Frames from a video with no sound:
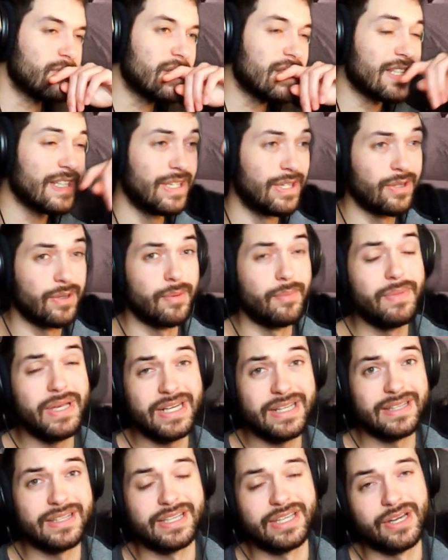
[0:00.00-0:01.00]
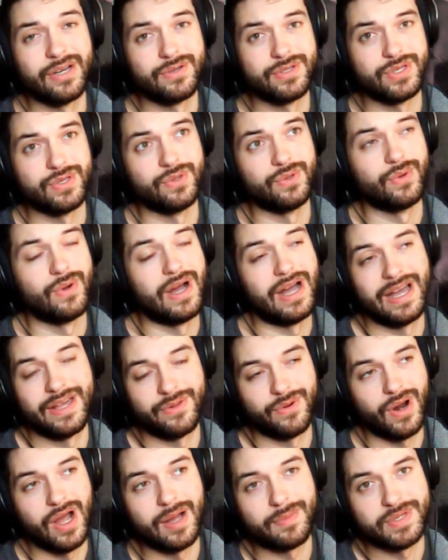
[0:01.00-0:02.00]
It'll immediately go to
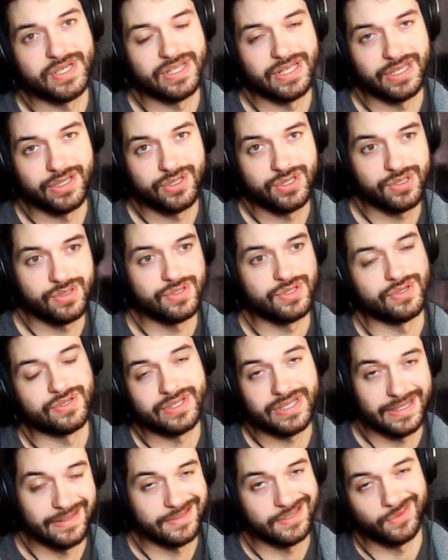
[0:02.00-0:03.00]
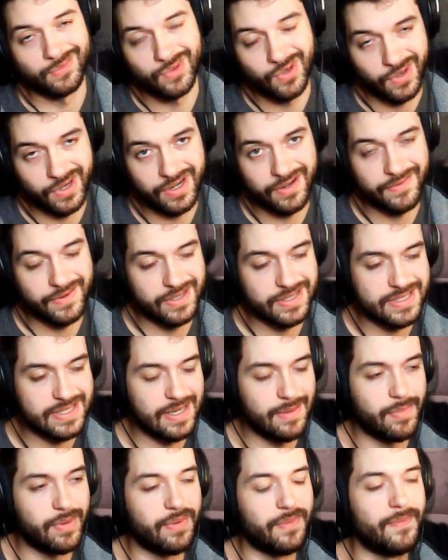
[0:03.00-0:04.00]
either option that you choose, your skeletal warrior, for
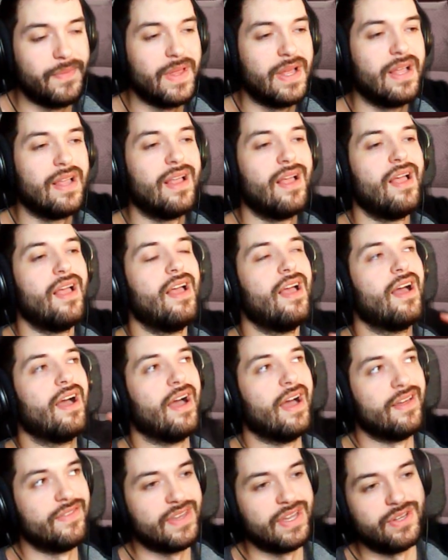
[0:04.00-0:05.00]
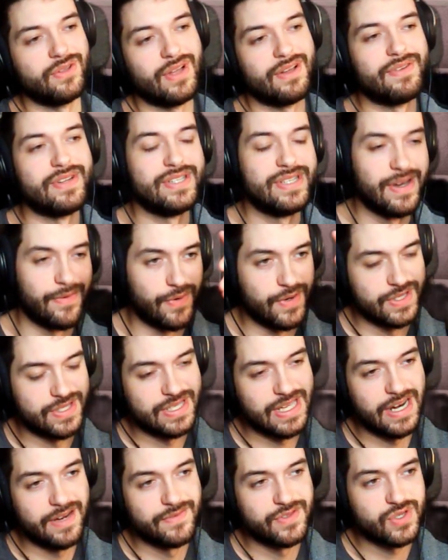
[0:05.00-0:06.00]
example, and then you'll have a different
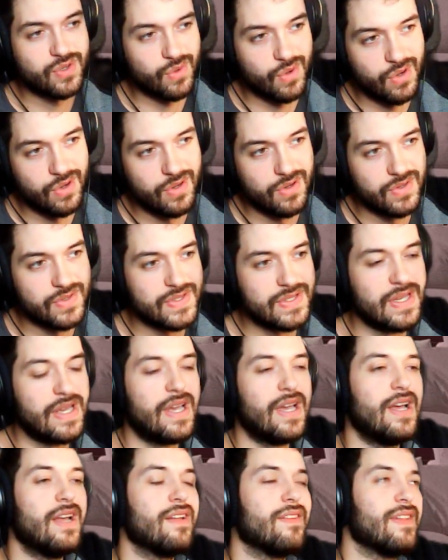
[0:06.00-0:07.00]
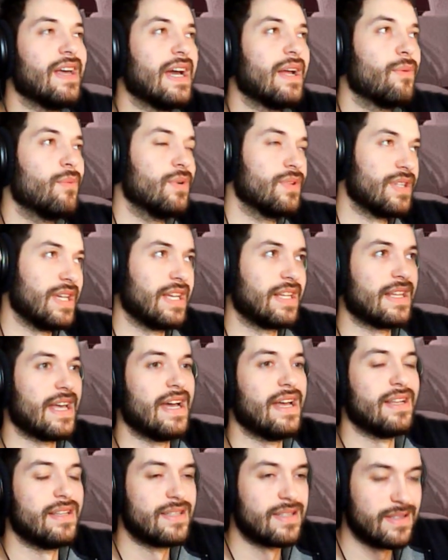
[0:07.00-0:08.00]
set of scrolls that will take
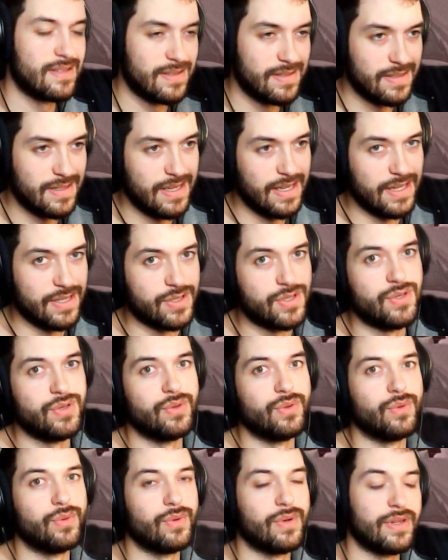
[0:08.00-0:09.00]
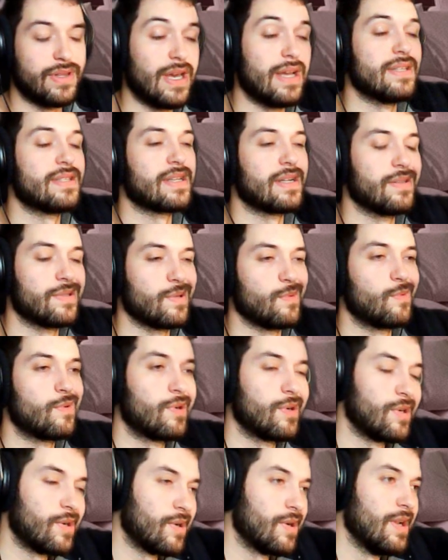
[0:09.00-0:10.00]
that into that skeletal
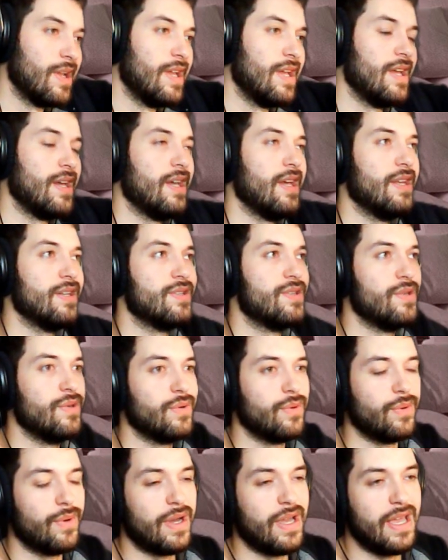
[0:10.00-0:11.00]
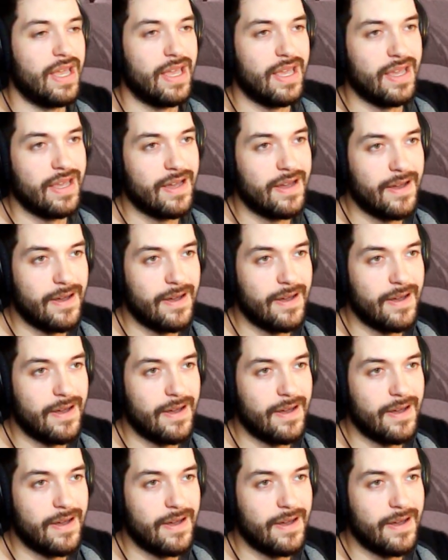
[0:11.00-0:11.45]
warrior into a